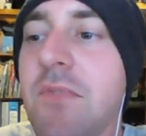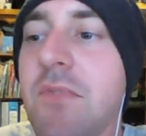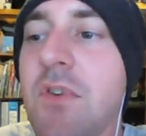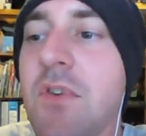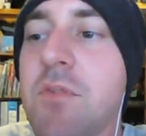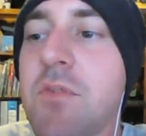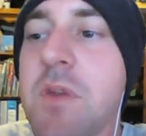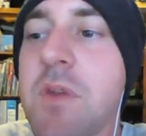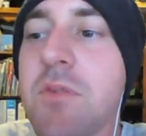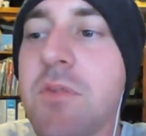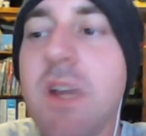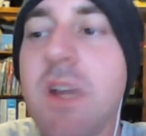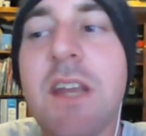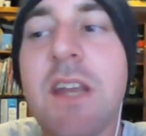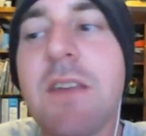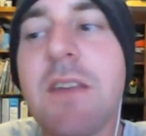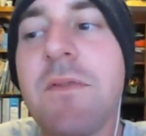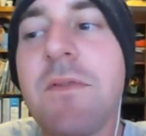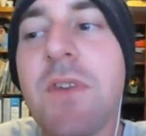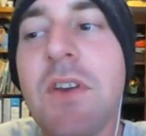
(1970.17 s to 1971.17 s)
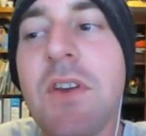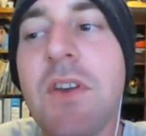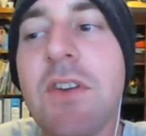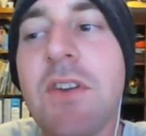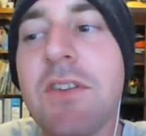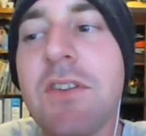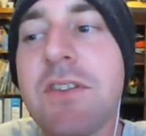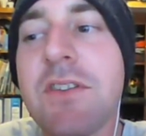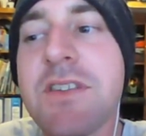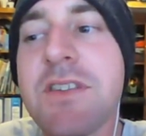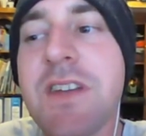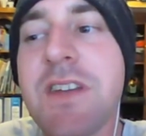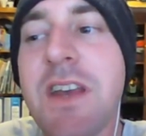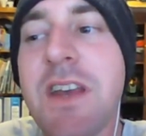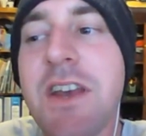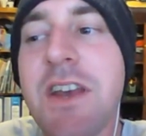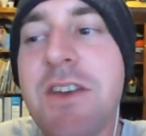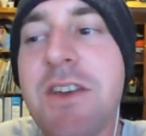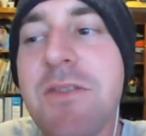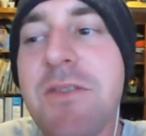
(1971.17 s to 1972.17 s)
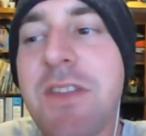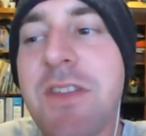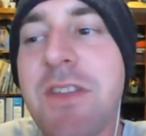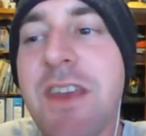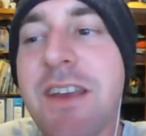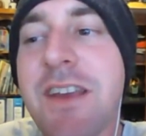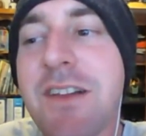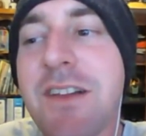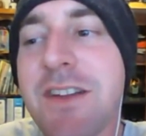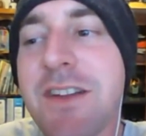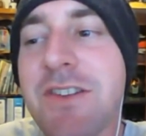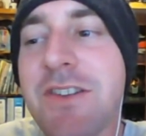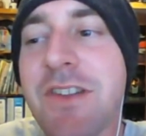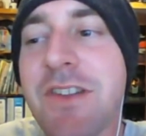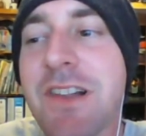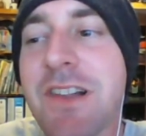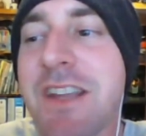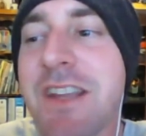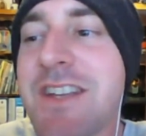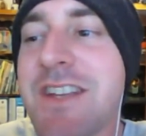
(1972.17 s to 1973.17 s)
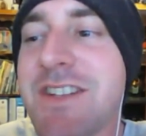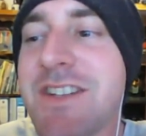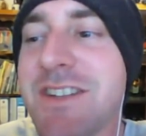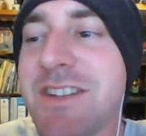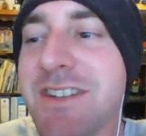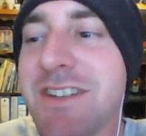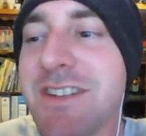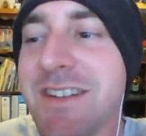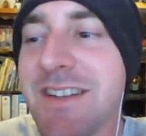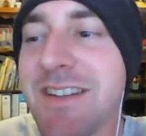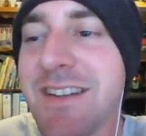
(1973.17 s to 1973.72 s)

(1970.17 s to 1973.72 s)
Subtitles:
few people getting confused when they clicked on the Legion,